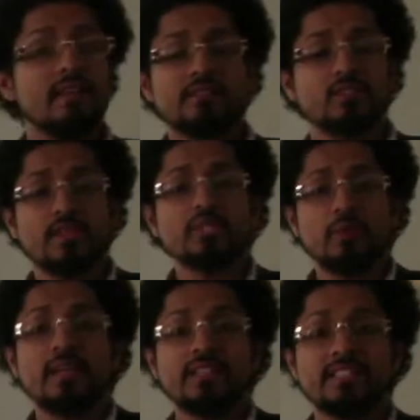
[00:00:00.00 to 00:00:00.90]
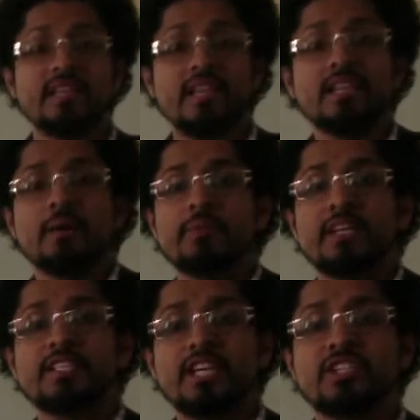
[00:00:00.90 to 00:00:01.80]
So that's why it's the innominate
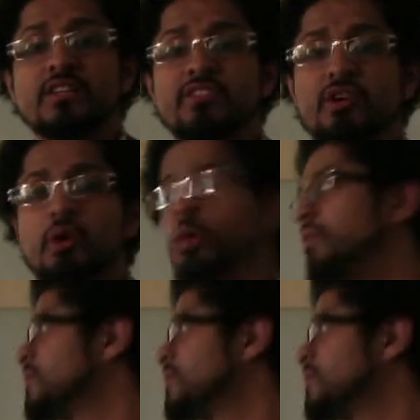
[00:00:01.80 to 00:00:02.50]
section of the code.